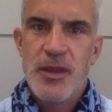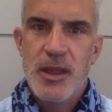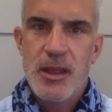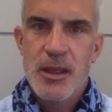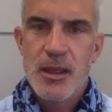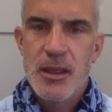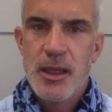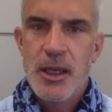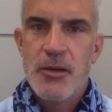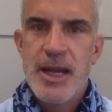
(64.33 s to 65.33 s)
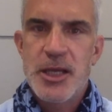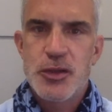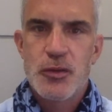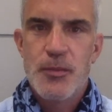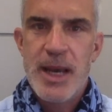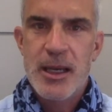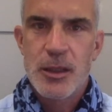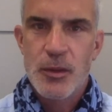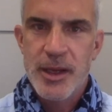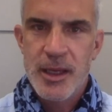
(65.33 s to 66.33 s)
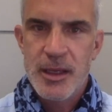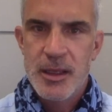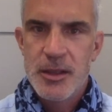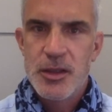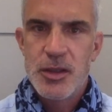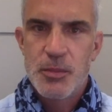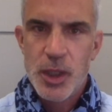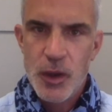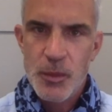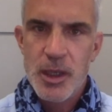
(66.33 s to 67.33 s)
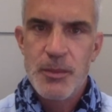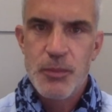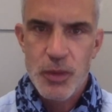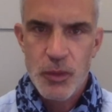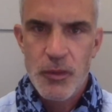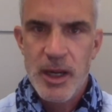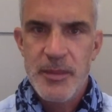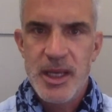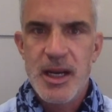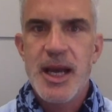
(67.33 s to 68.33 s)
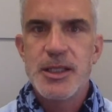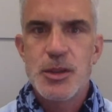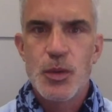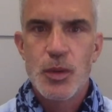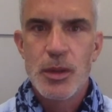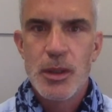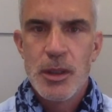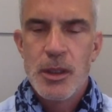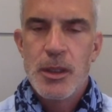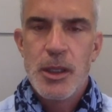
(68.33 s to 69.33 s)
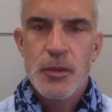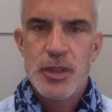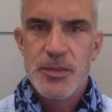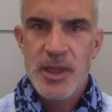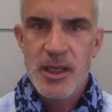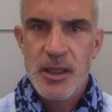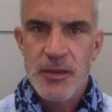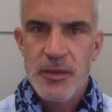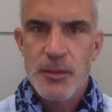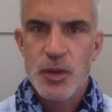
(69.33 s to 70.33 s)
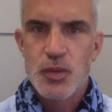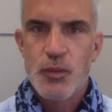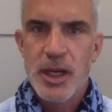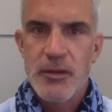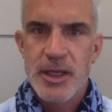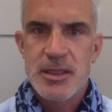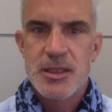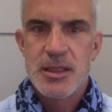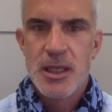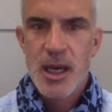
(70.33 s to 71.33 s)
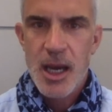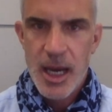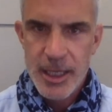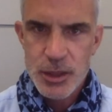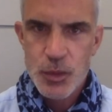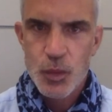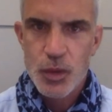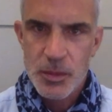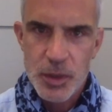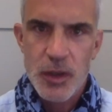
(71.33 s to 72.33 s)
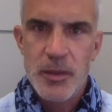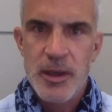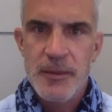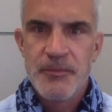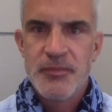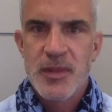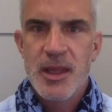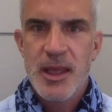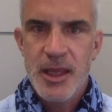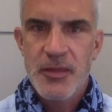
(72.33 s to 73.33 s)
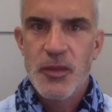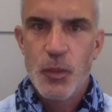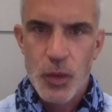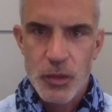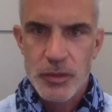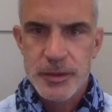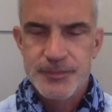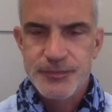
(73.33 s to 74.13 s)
the International Baccalaureate diploma program in high school, known to be the most rigorous high school diploma in the world.